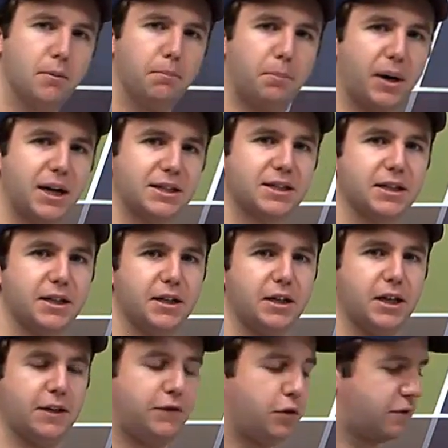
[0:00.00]
But
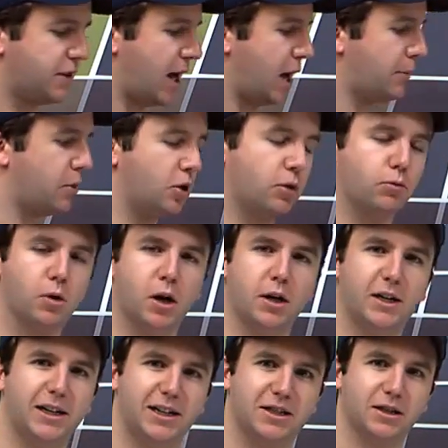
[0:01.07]
if you've got him on the run
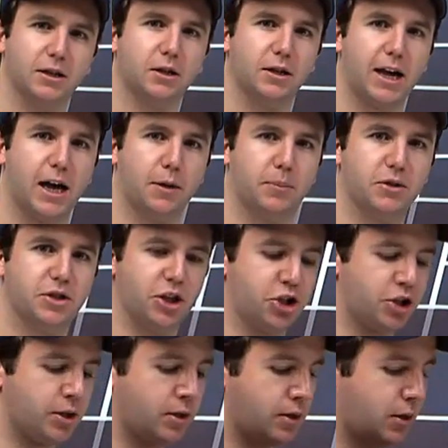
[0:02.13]
and he's a little out of
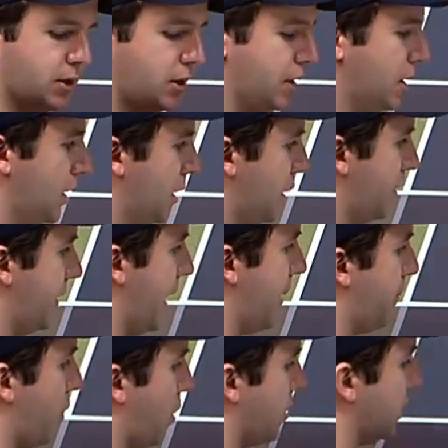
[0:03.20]
position,
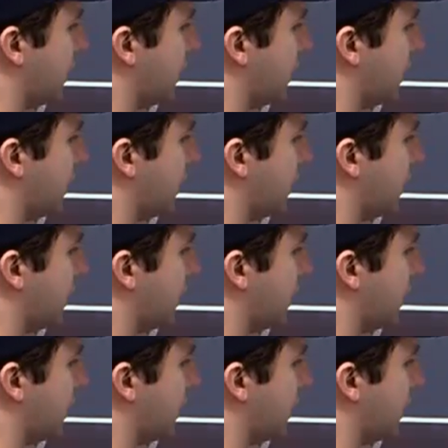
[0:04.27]
that ball